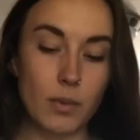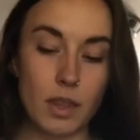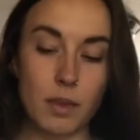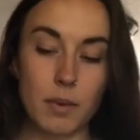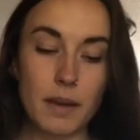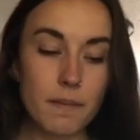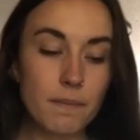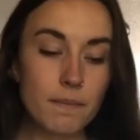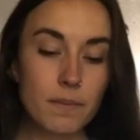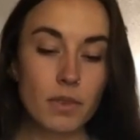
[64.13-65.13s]
with me.
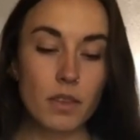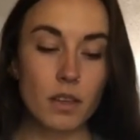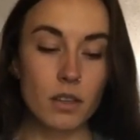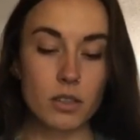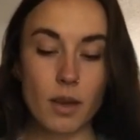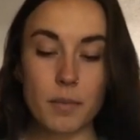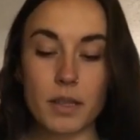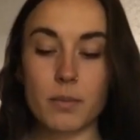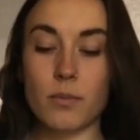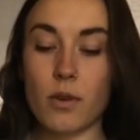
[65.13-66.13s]
So I'm going
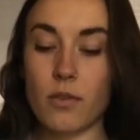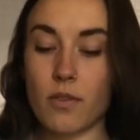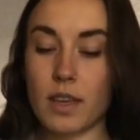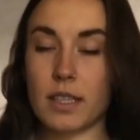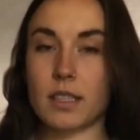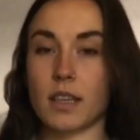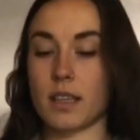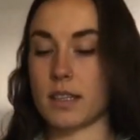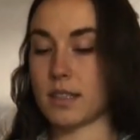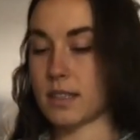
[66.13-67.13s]
to move this to
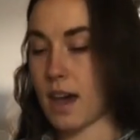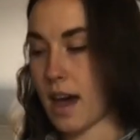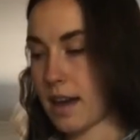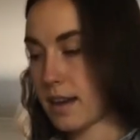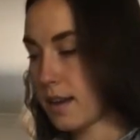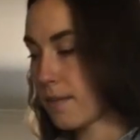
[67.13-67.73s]
the side.